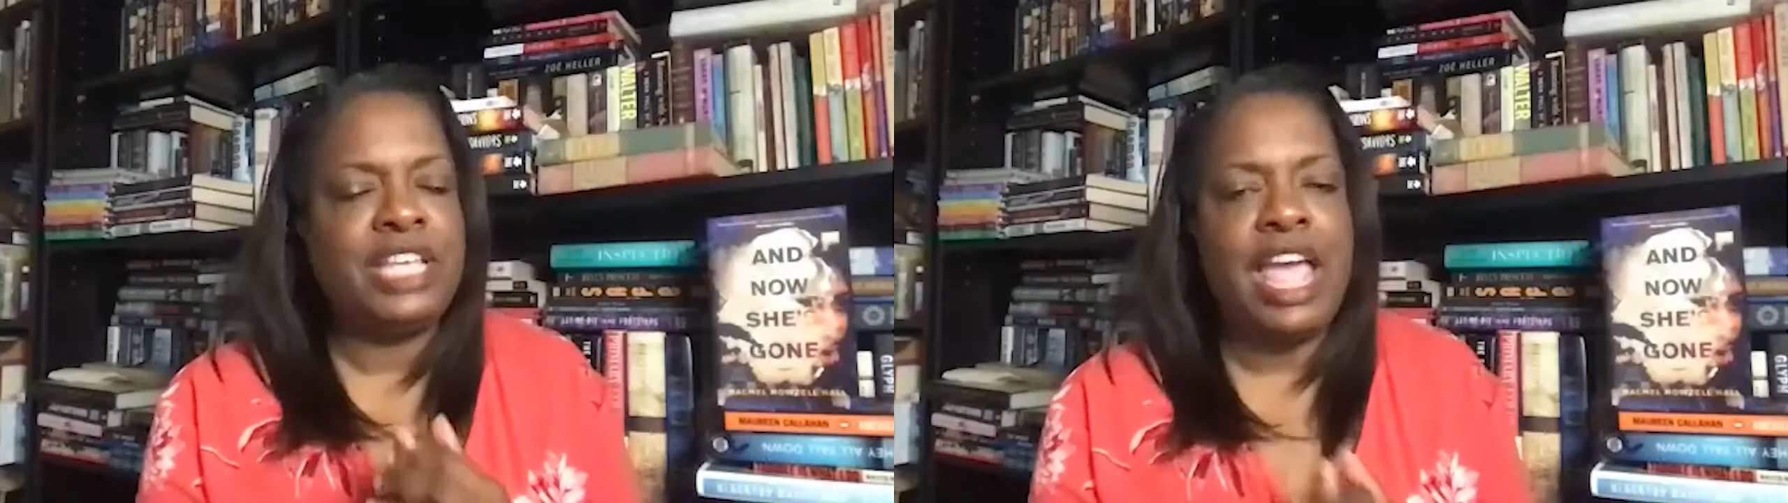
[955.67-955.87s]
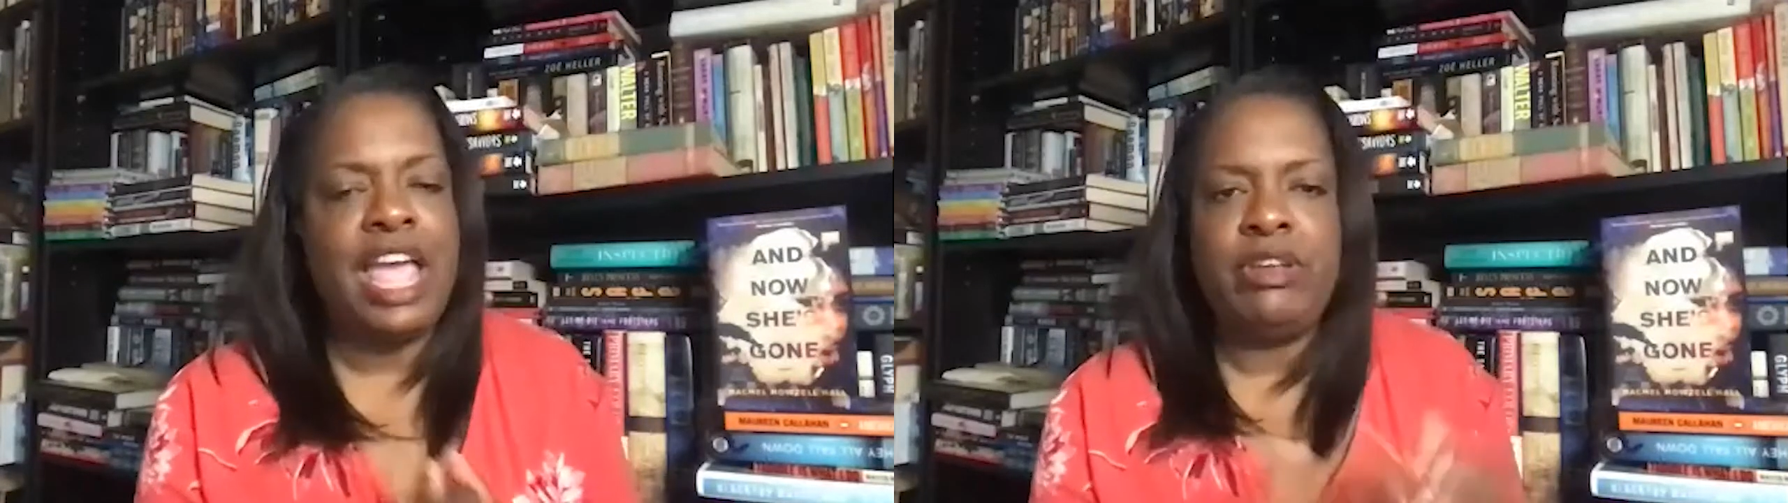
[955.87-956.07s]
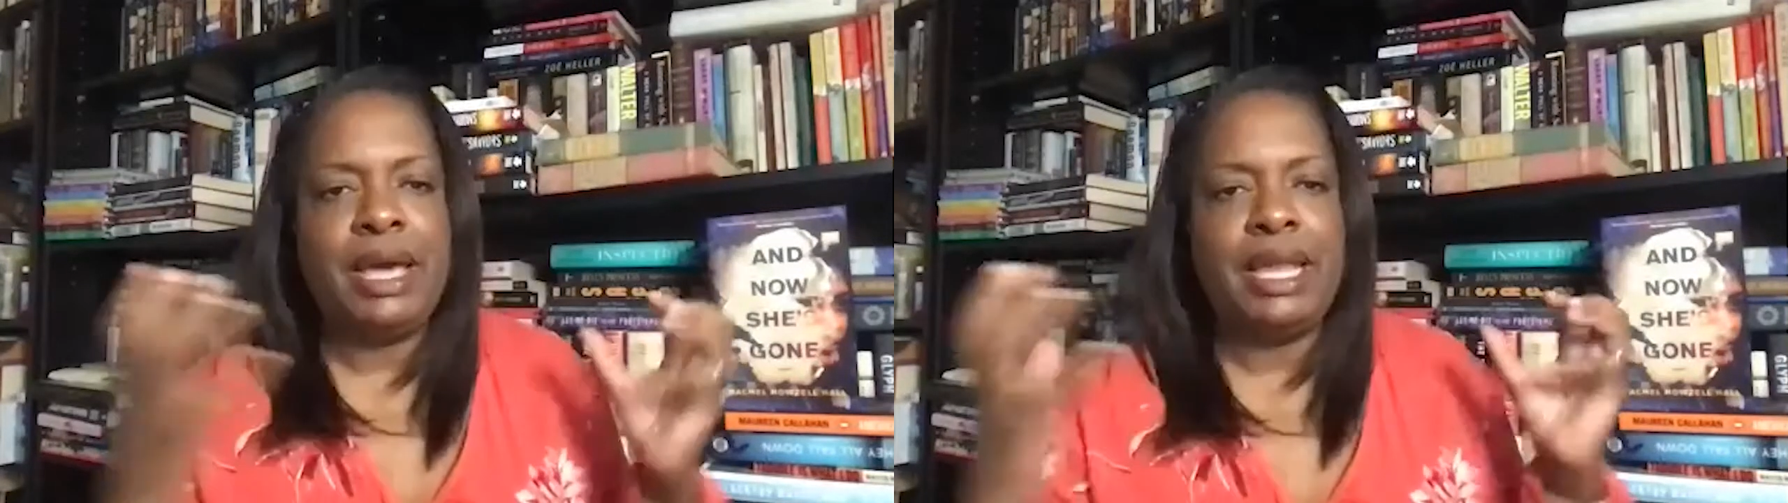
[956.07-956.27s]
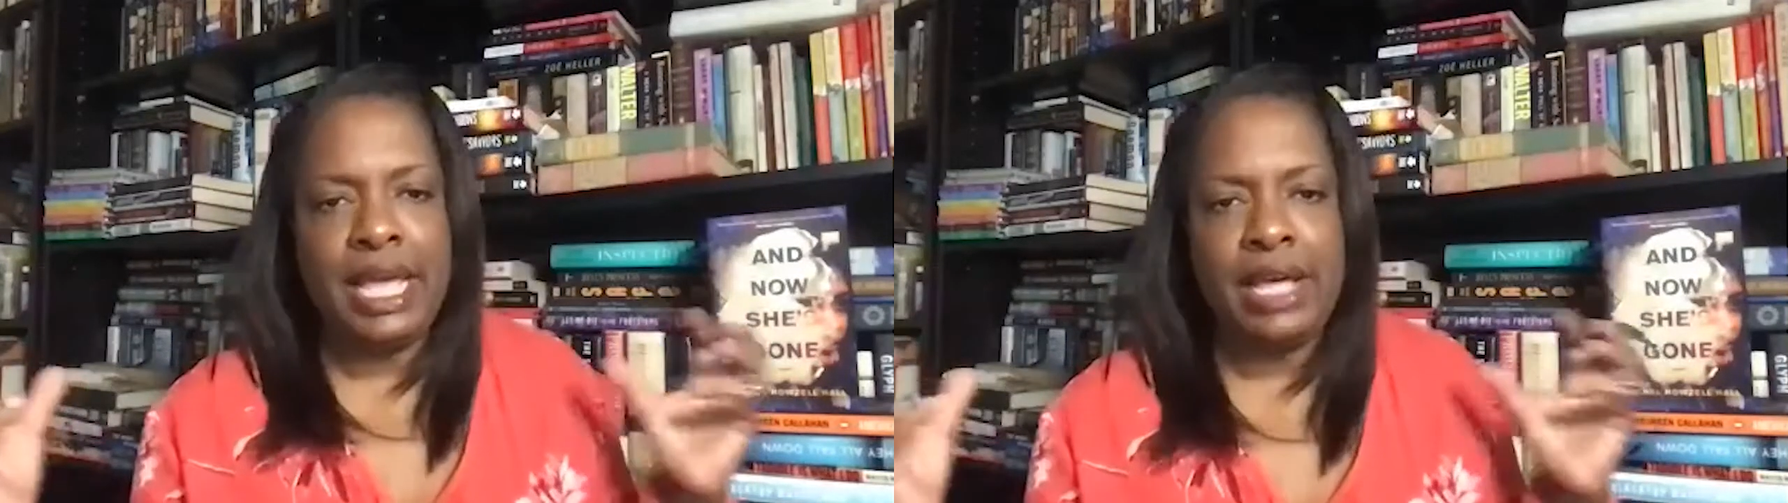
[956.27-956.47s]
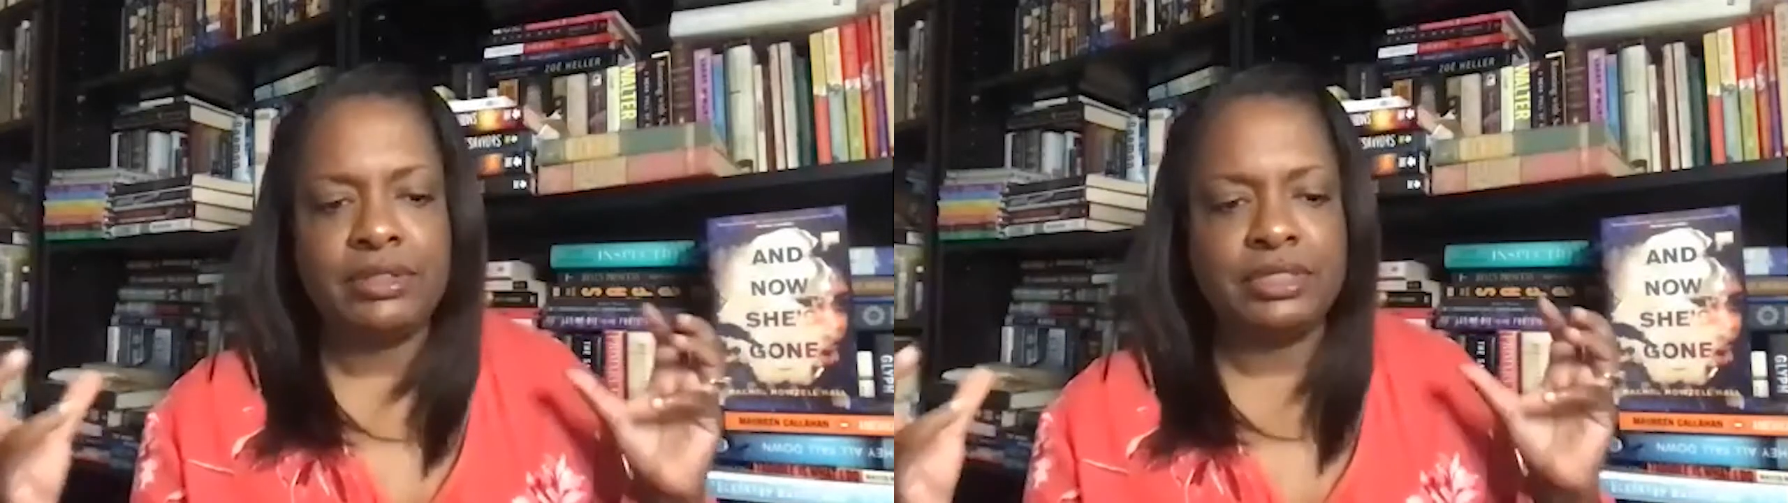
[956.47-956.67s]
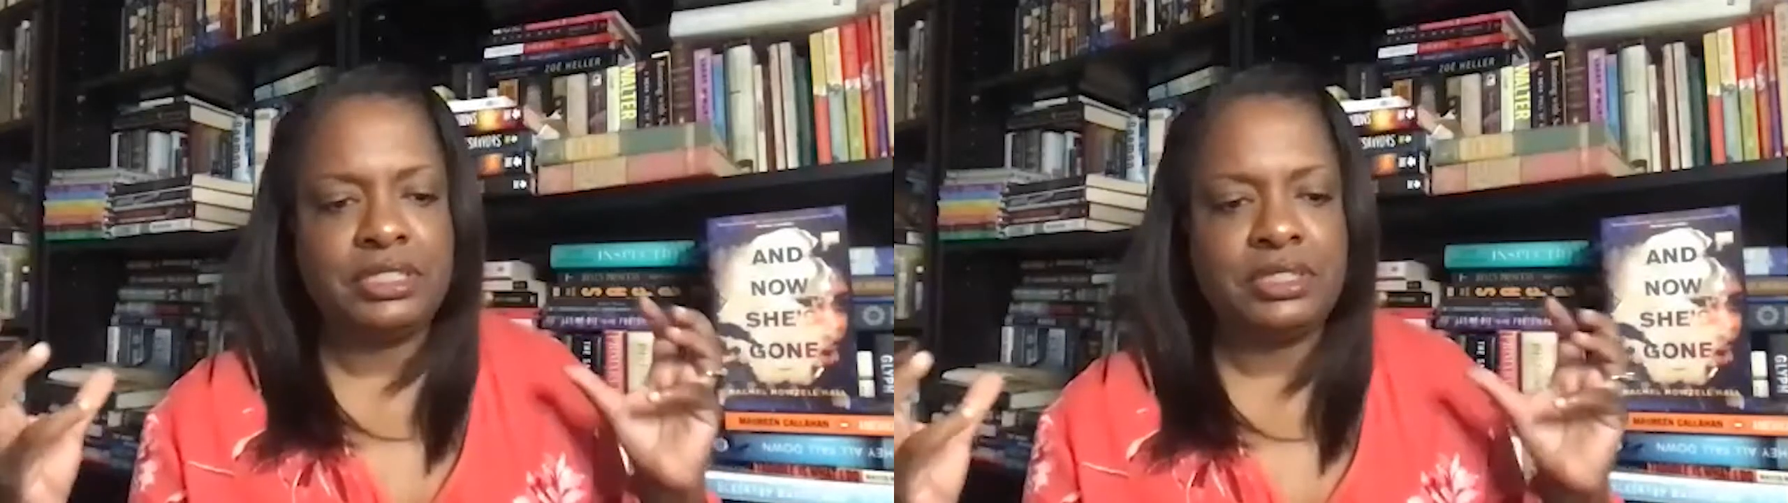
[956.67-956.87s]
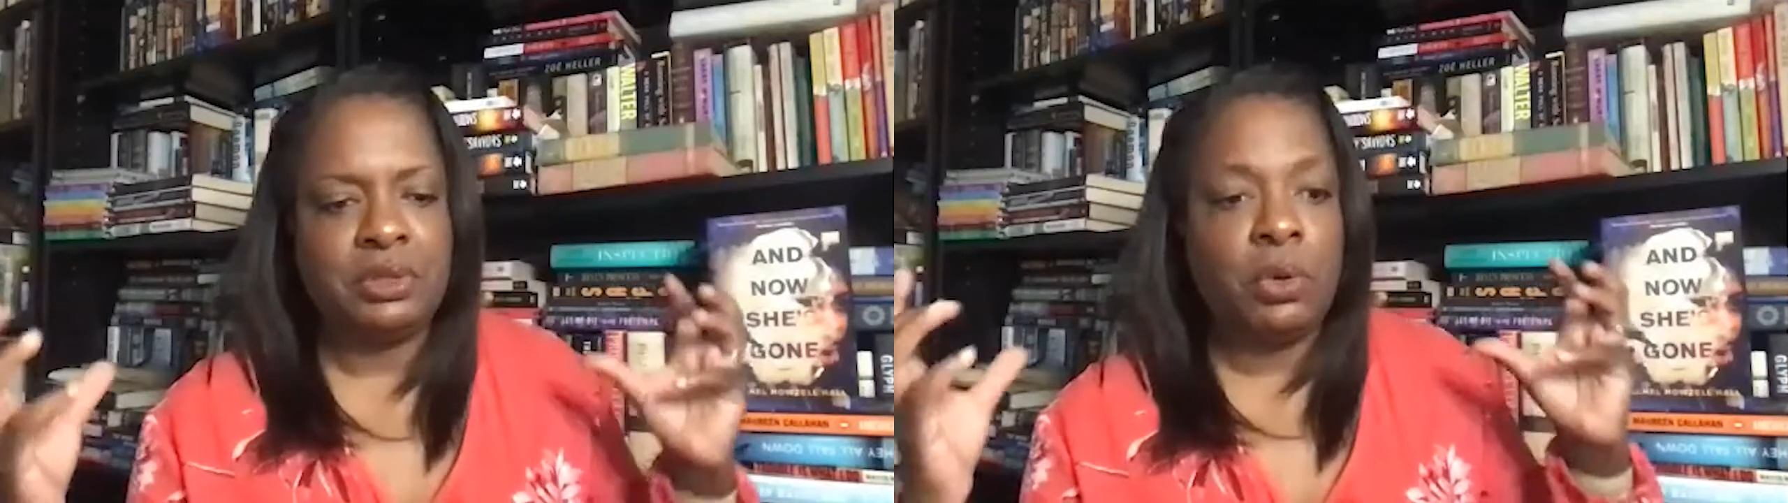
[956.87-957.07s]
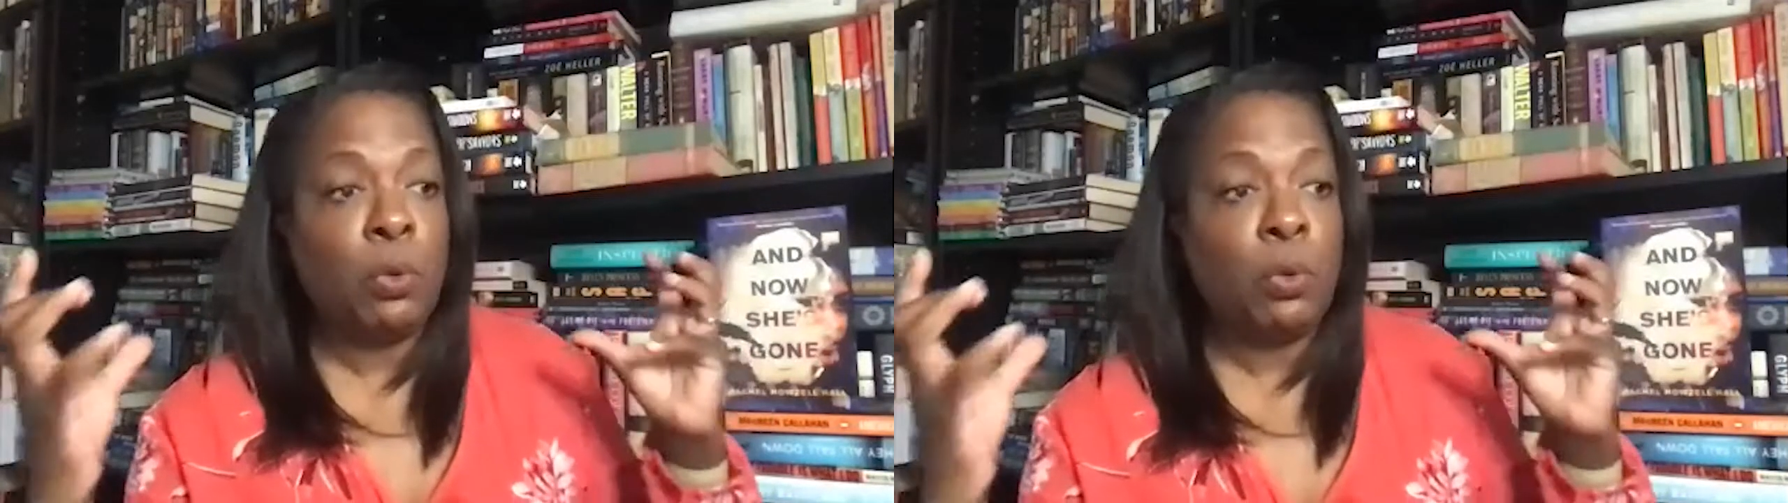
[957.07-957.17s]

everybody else